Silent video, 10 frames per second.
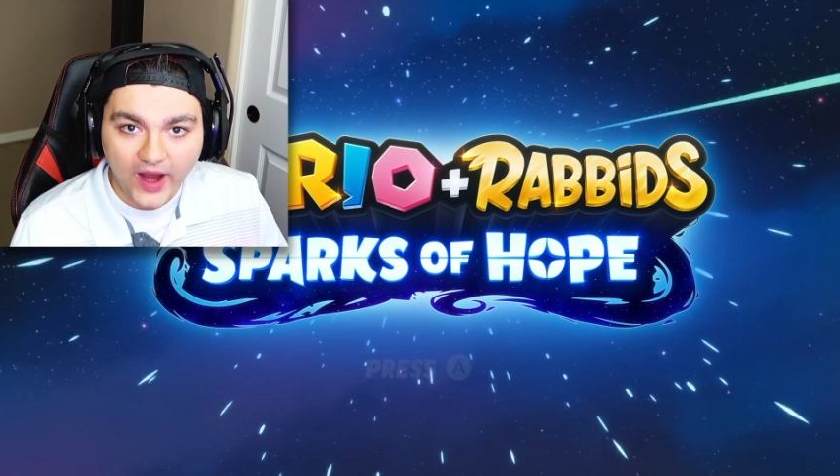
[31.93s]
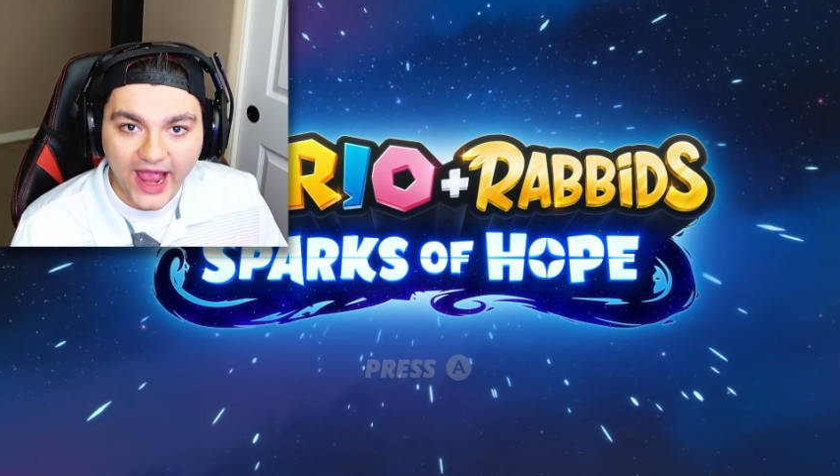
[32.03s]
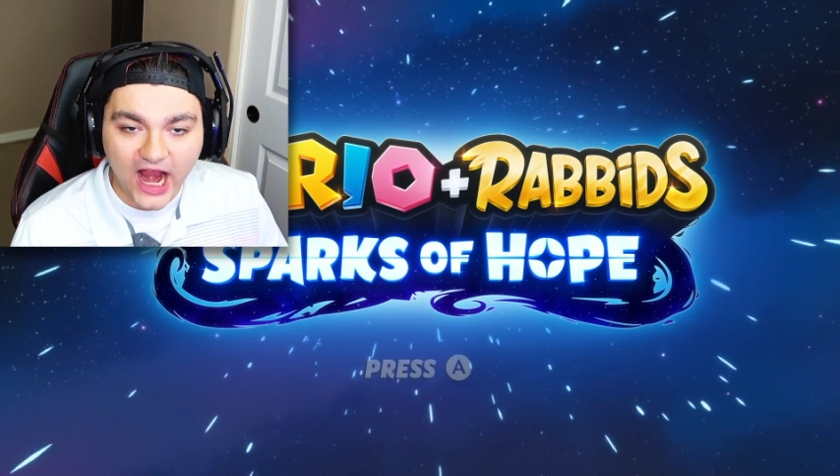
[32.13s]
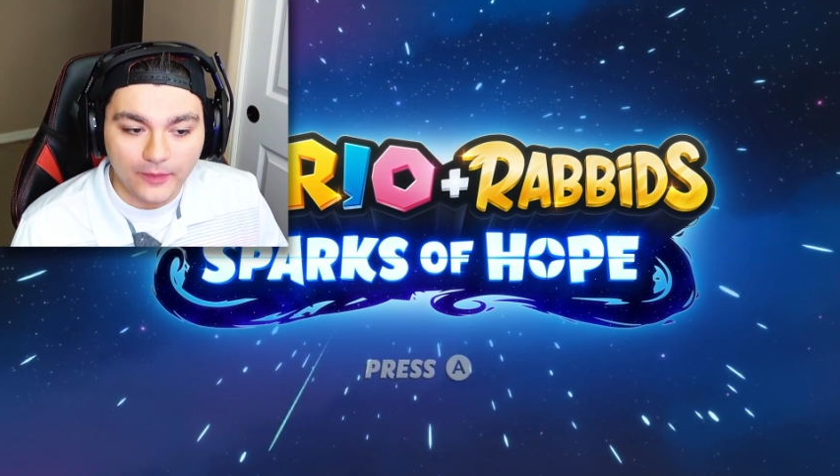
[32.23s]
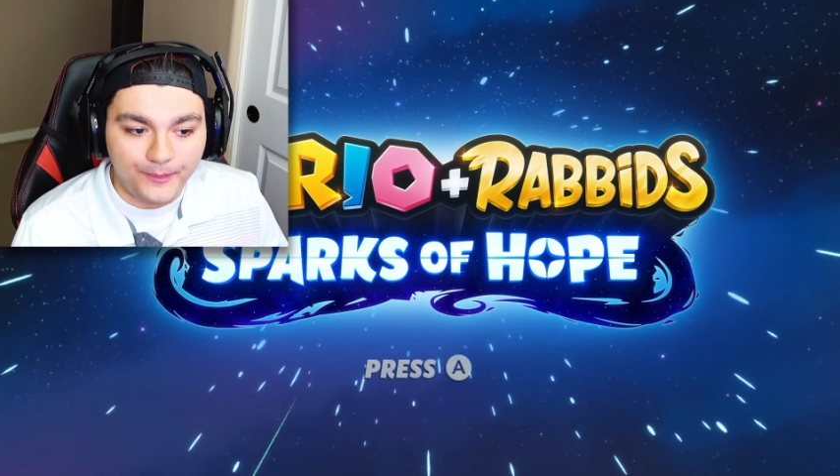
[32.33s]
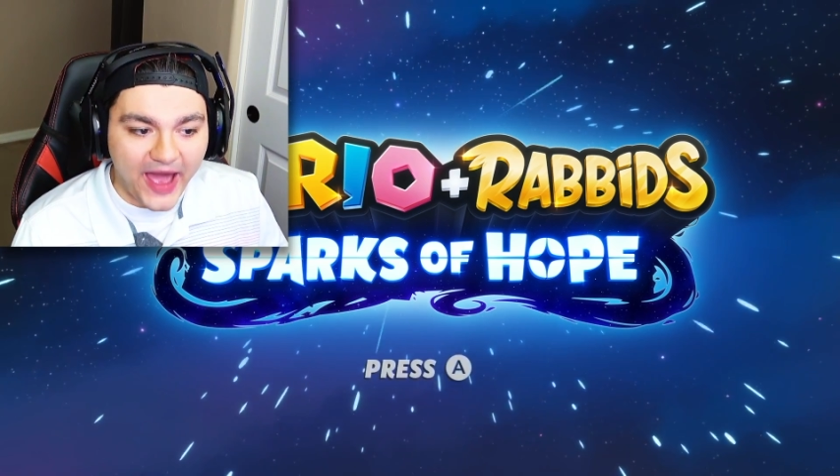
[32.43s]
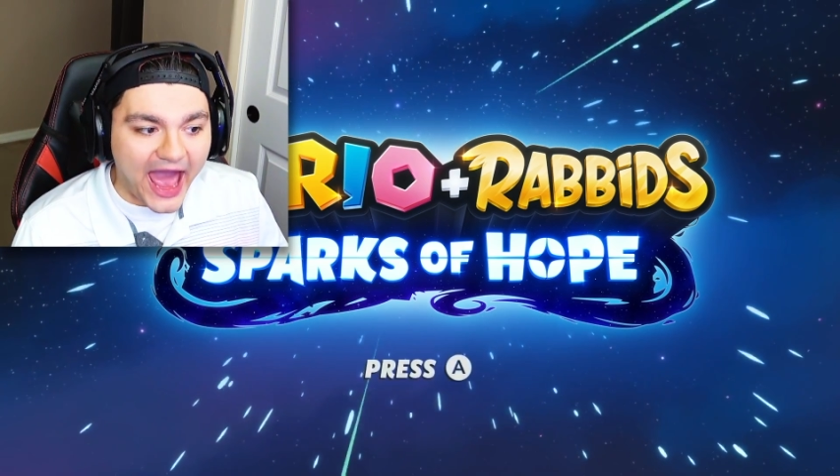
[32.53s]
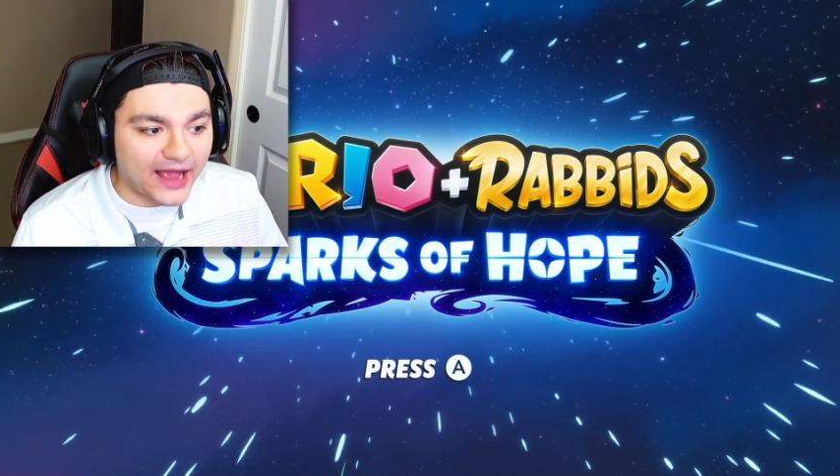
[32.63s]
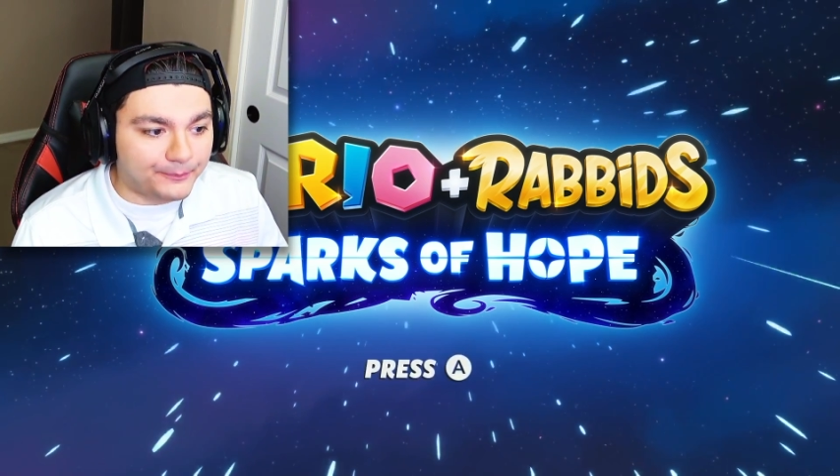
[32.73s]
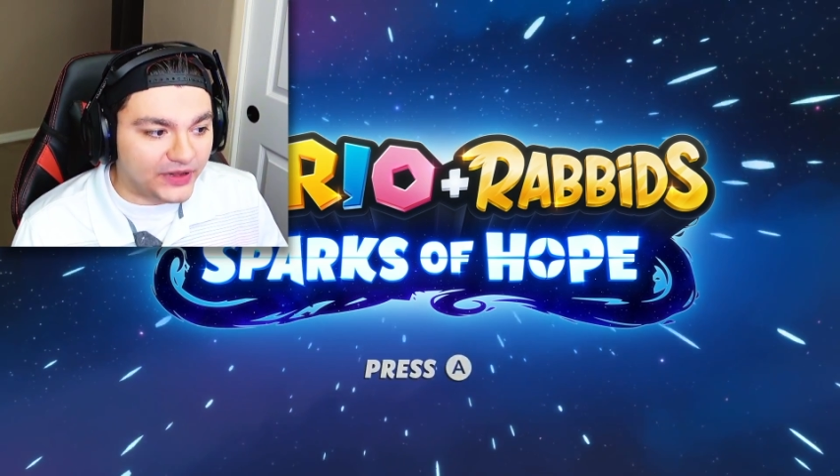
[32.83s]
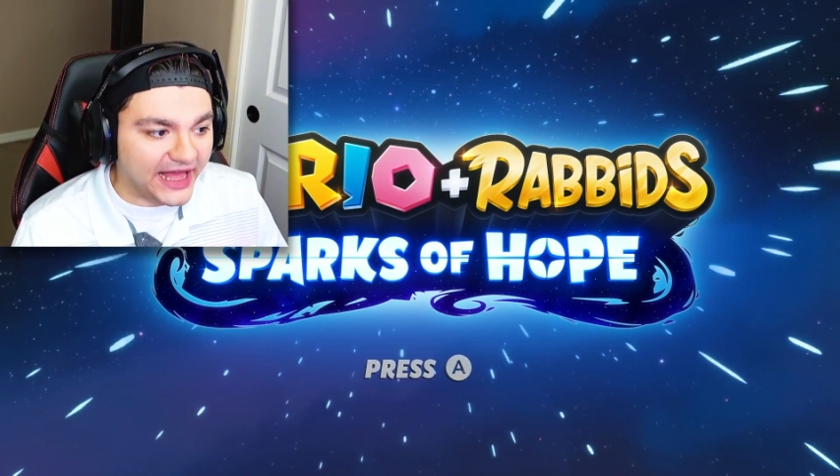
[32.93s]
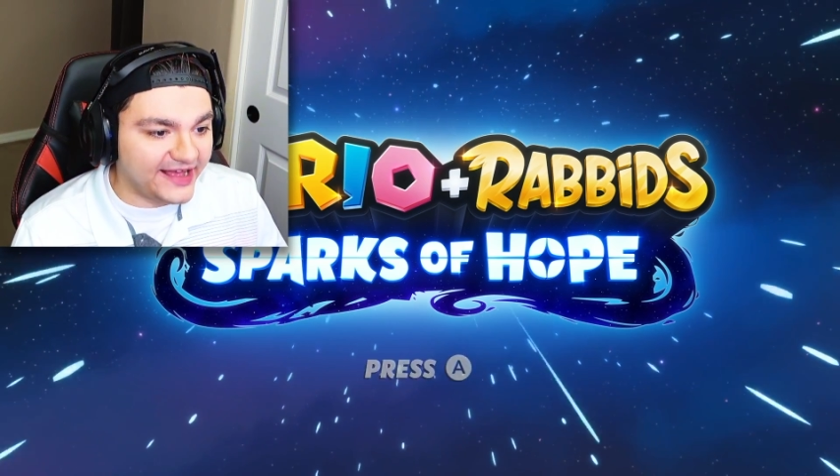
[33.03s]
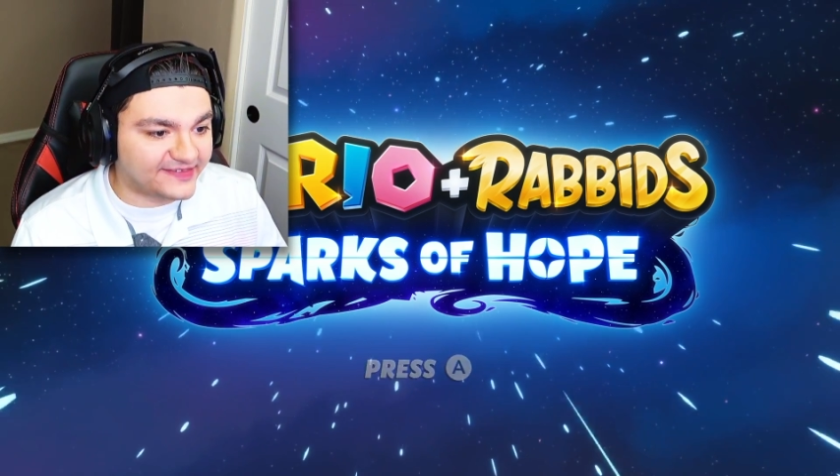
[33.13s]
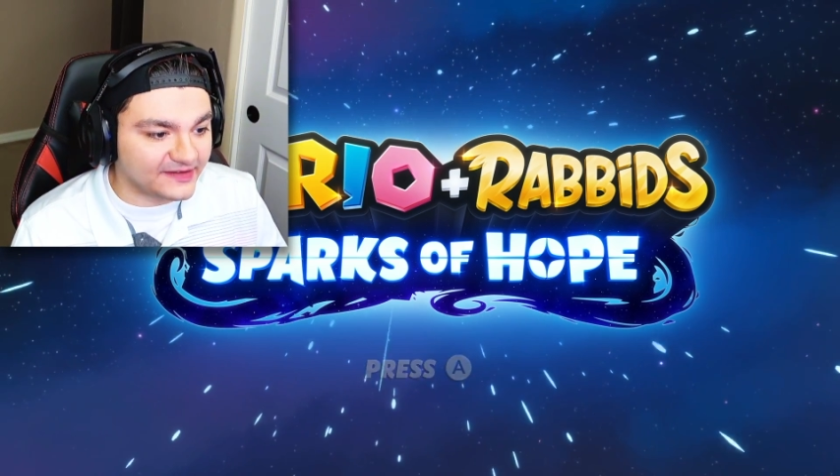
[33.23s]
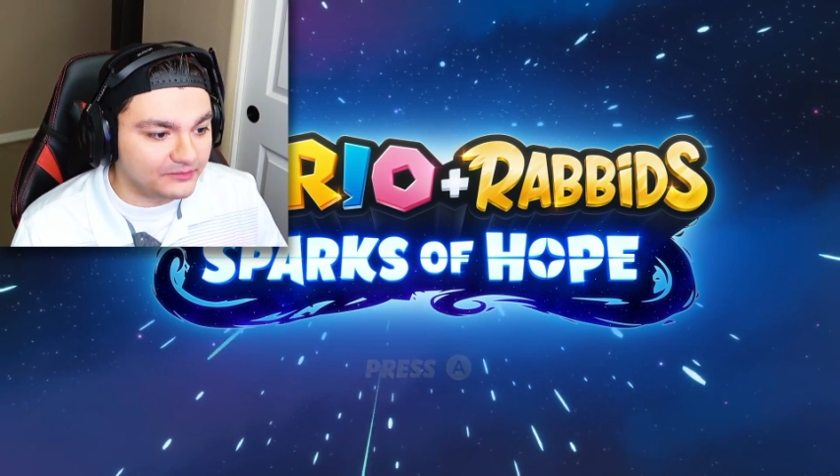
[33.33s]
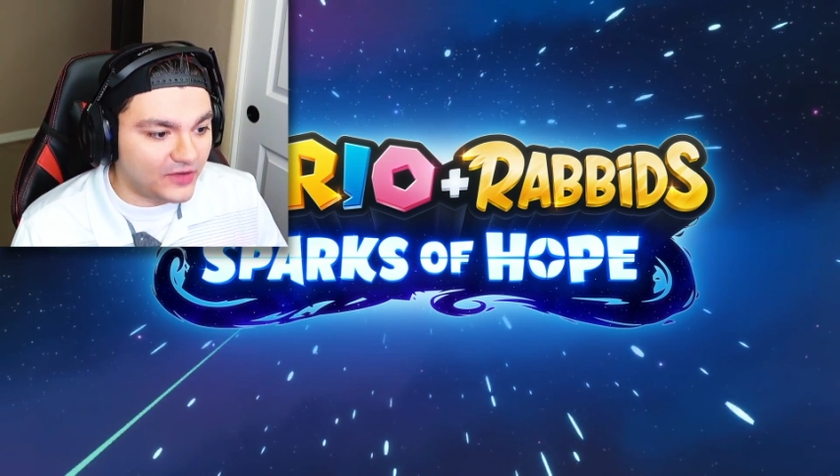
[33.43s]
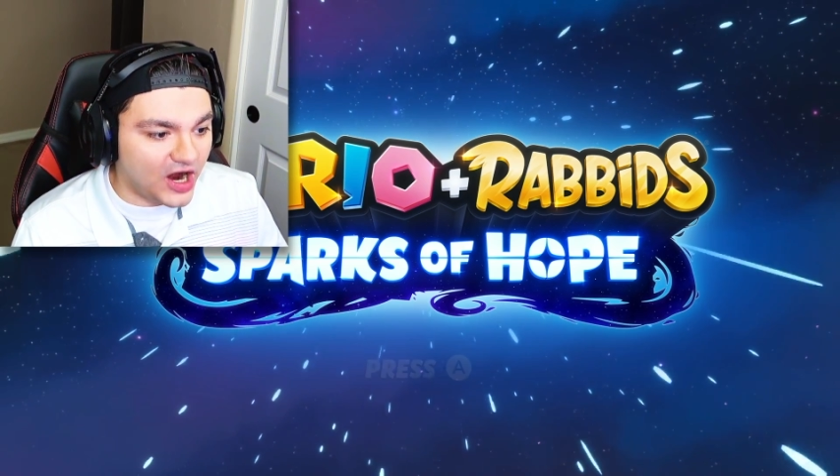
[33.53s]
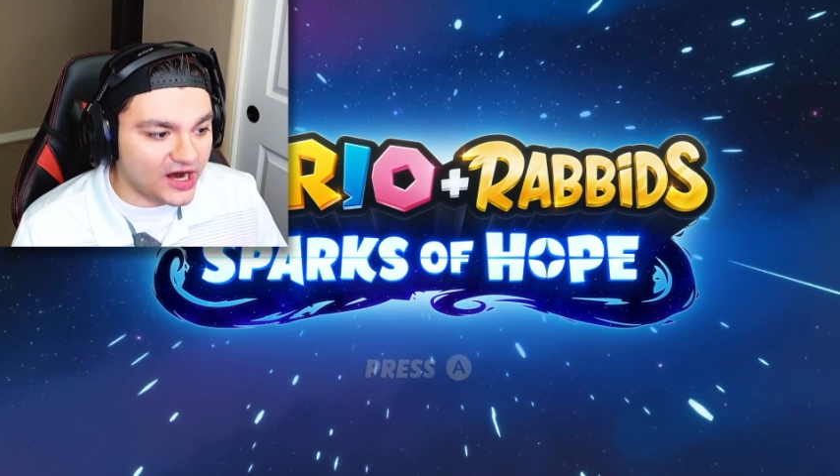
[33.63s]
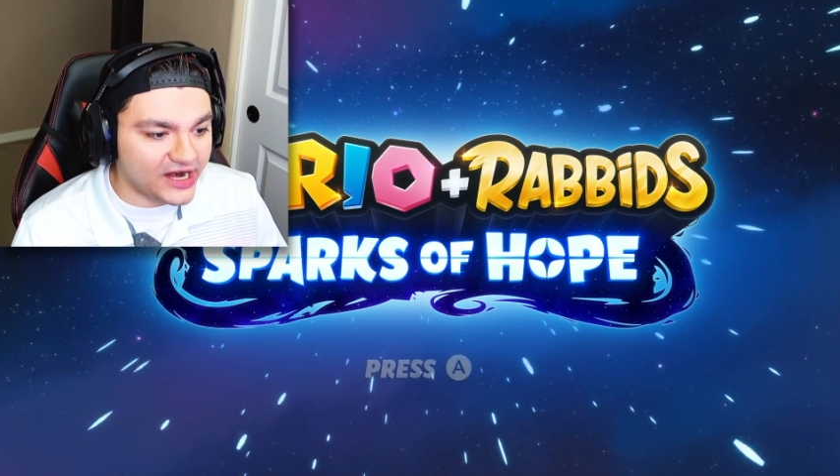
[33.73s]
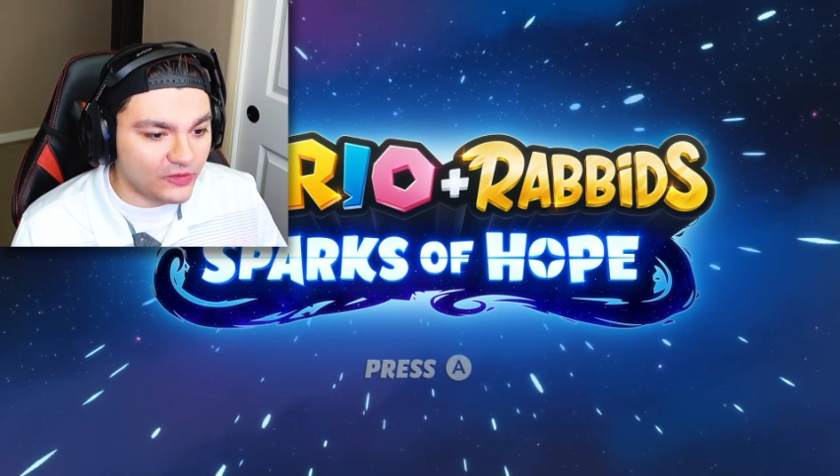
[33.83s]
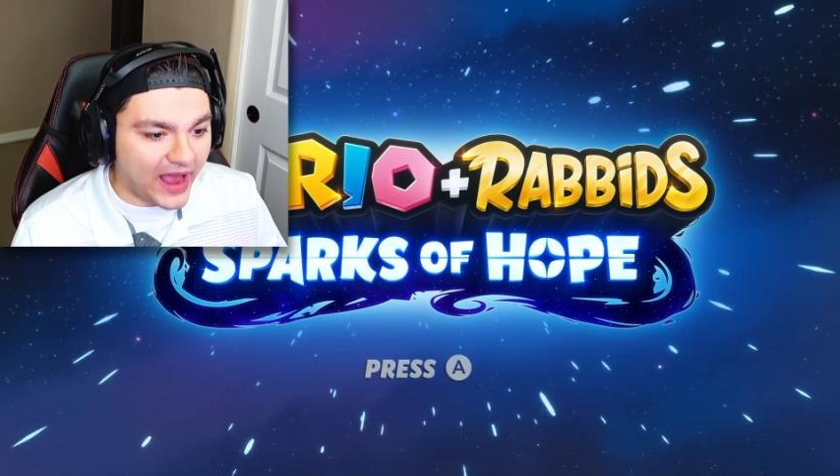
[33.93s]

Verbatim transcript: We are back playing some Mario